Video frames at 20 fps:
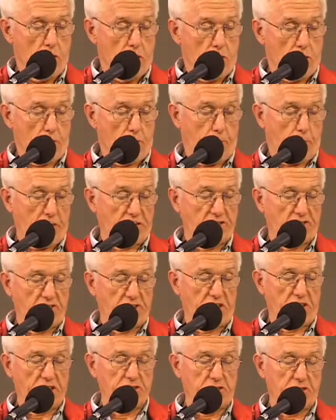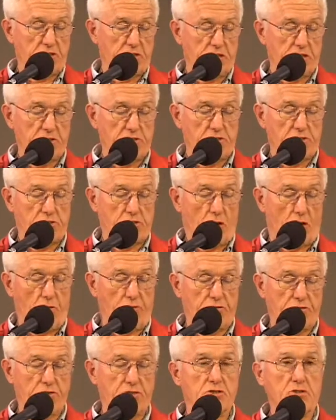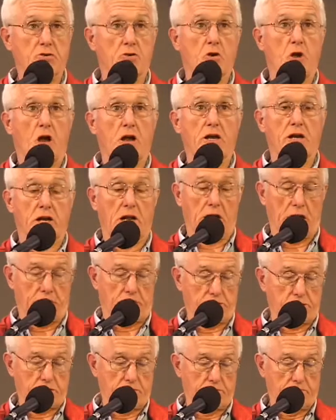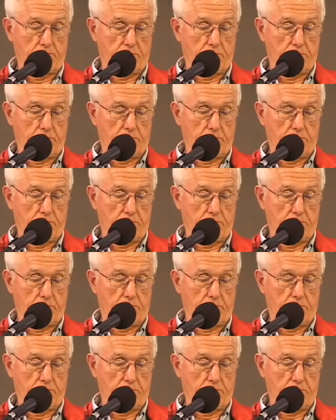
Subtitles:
Her presentation is Dolphins and Crocodiles,